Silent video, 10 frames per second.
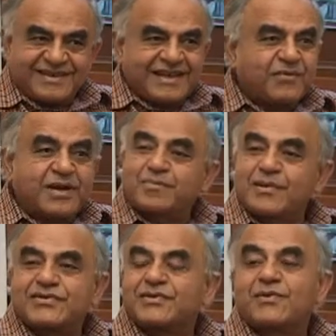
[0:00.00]
That one
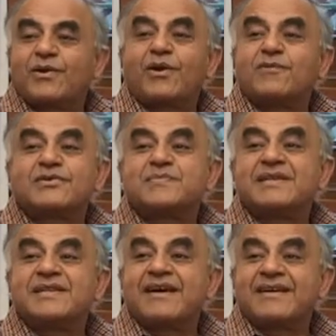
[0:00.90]
person will always
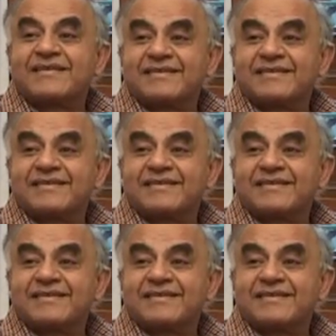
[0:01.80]
be there.